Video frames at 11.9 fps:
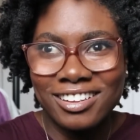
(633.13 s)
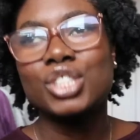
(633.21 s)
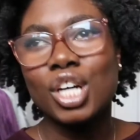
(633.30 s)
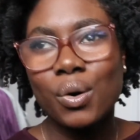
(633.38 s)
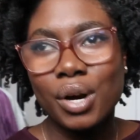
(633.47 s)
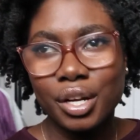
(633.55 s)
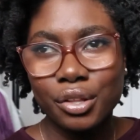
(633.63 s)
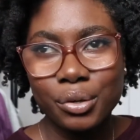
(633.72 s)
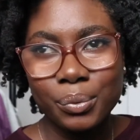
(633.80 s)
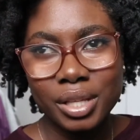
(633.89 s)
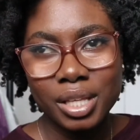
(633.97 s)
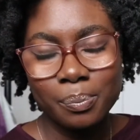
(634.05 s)
So
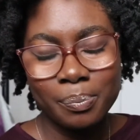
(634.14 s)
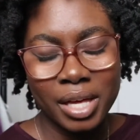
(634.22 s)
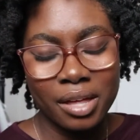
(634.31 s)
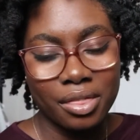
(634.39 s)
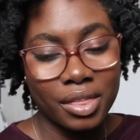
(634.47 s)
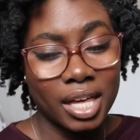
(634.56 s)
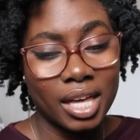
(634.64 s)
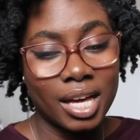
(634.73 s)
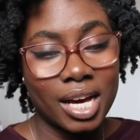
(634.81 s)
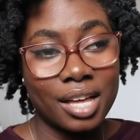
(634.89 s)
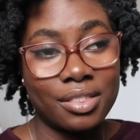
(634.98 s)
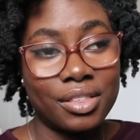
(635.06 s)
another really big thing
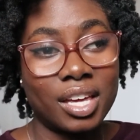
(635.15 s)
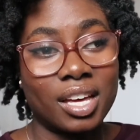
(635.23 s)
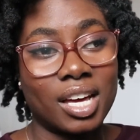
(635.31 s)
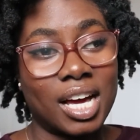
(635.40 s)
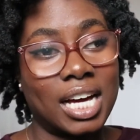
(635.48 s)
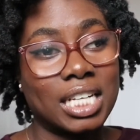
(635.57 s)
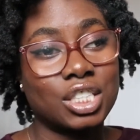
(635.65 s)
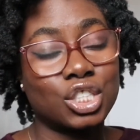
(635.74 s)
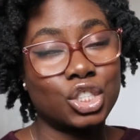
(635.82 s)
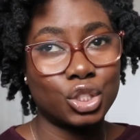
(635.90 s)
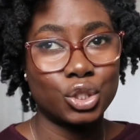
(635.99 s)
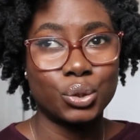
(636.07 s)
I think has to
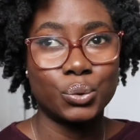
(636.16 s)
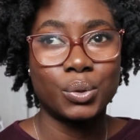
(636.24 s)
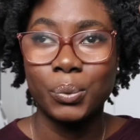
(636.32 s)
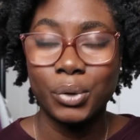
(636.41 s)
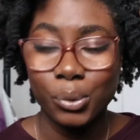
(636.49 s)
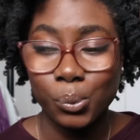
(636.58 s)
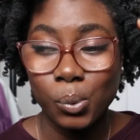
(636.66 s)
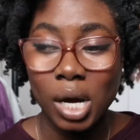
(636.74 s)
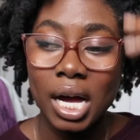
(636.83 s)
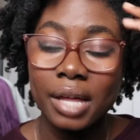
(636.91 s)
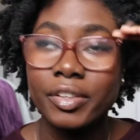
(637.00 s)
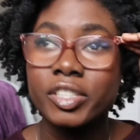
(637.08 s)
do with
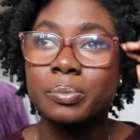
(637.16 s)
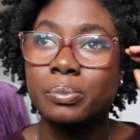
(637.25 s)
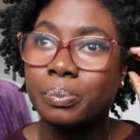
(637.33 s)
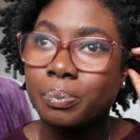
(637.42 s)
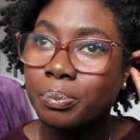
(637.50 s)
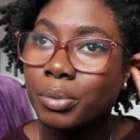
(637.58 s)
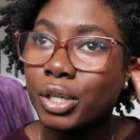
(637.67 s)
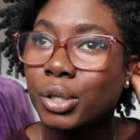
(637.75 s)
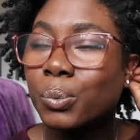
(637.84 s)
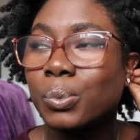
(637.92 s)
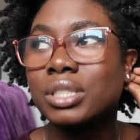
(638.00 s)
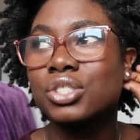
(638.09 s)
why this
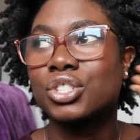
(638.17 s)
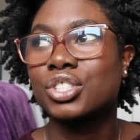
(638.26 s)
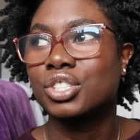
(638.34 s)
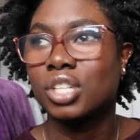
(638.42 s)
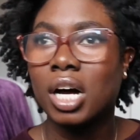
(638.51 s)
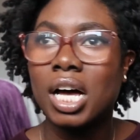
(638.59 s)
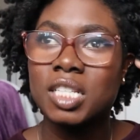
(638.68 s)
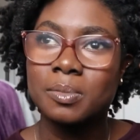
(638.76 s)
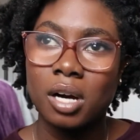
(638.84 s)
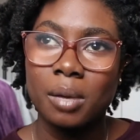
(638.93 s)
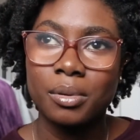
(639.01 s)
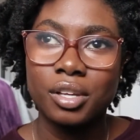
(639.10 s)
book was just not as
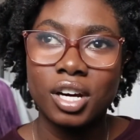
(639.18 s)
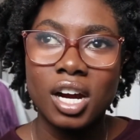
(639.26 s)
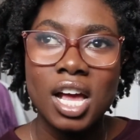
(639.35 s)
popular,